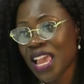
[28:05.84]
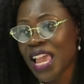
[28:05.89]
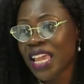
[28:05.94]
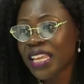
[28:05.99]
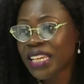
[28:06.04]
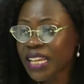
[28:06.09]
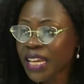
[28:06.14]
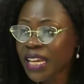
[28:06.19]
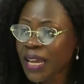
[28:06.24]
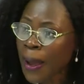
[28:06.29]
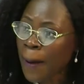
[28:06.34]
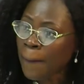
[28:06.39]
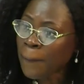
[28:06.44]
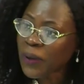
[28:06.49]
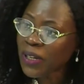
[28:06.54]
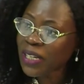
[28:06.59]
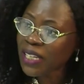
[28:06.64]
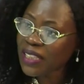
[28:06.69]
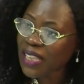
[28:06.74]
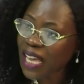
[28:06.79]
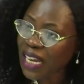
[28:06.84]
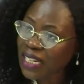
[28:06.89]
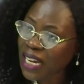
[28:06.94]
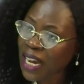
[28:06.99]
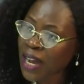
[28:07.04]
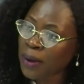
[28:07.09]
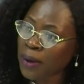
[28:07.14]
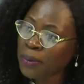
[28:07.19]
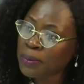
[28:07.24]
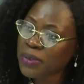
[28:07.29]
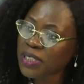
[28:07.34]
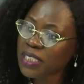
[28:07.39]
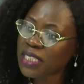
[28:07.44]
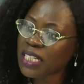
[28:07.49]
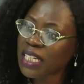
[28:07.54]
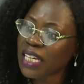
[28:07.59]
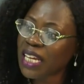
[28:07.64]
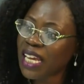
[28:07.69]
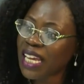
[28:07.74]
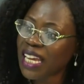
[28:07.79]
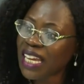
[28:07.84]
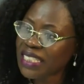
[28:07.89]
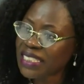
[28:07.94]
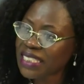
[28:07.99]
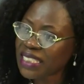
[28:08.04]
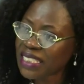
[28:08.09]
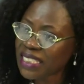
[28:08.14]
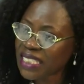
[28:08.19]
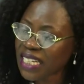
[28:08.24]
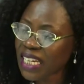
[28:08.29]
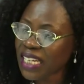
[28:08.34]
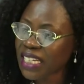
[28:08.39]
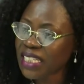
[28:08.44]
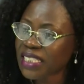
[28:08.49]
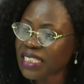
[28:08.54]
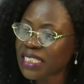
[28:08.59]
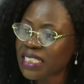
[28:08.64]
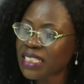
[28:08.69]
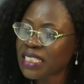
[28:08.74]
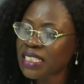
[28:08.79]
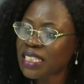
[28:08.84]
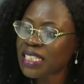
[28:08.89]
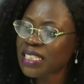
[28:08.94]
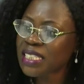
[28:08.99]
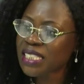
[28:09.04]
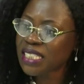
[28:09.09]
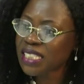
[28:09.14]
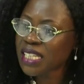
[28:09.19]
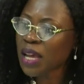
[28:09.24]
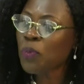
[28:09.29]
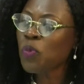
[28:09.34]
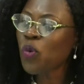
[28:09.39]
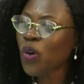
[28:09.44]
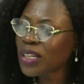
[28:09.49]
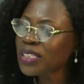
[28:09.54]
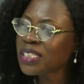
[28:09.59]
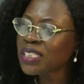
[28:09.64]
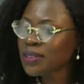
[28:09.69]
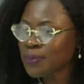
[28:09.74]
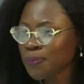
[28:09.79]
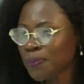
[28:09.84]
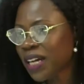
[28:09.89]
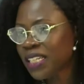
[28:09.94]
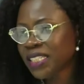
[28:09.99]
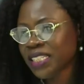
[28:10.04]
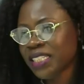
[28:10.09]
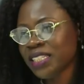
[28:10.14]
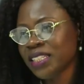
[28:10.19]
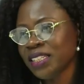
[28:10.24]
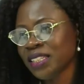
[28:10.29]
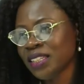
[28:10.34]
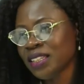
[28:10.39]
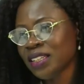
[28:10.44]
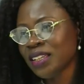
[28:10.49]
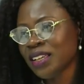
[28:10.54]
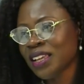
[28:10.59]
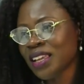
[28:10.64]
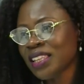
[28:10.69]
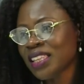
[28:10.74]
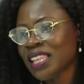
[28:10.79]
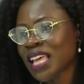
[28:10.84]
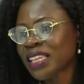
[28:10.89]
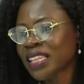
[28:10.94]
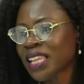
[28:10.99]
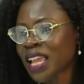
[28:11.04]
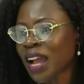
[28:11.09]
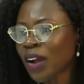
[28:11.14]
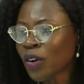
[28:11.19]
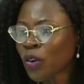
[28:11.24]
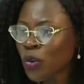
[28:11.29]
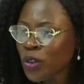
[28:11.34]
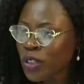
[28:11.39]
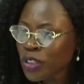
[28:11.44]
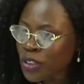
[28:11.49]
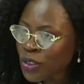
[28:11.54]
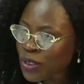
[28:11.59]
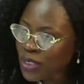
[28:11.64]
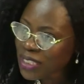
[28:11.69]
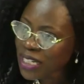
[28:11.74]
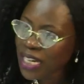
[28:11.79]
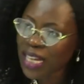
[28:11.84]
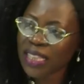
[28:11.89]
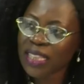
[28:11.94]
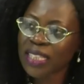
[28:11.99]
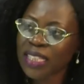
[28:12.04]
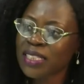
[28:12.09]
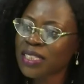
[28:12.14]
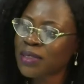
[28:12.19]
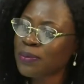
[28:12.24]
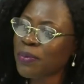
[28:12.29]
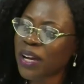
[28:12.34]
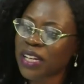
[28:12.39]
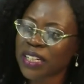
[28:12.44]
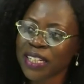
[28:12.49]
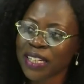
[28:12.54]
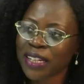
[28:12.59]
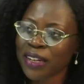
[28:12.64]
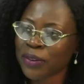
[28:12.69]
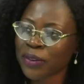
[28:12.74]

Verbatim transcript: Any company that comes here and takes someone's money, that they are going to turn this money